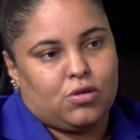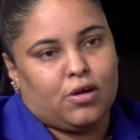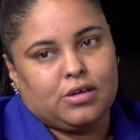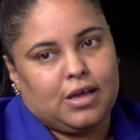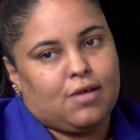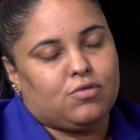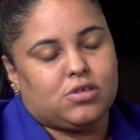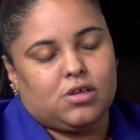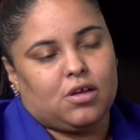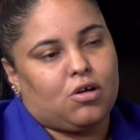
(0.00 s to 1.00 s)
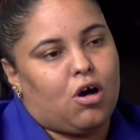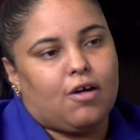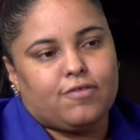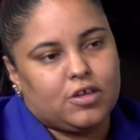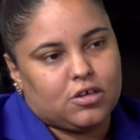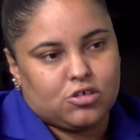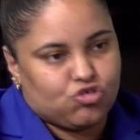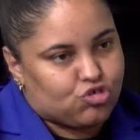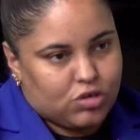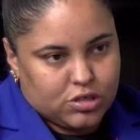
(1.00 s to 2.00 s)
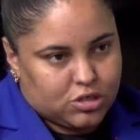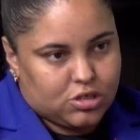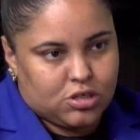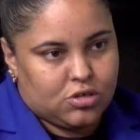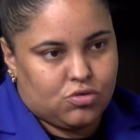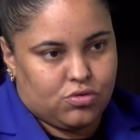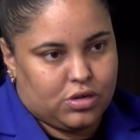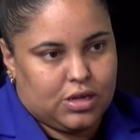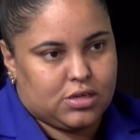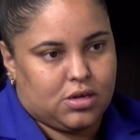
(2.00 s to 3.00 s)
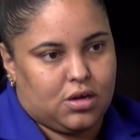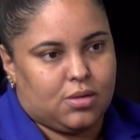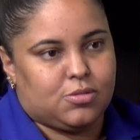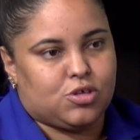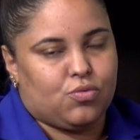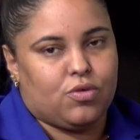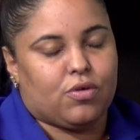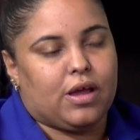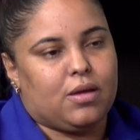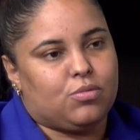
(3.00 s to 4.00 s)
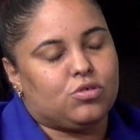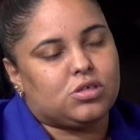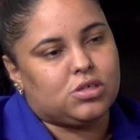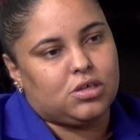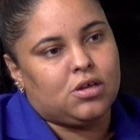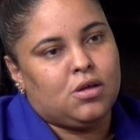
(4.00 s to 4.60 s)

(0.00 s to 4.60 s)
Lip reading: Our dad was engulfed in construction during that time, so we were able to see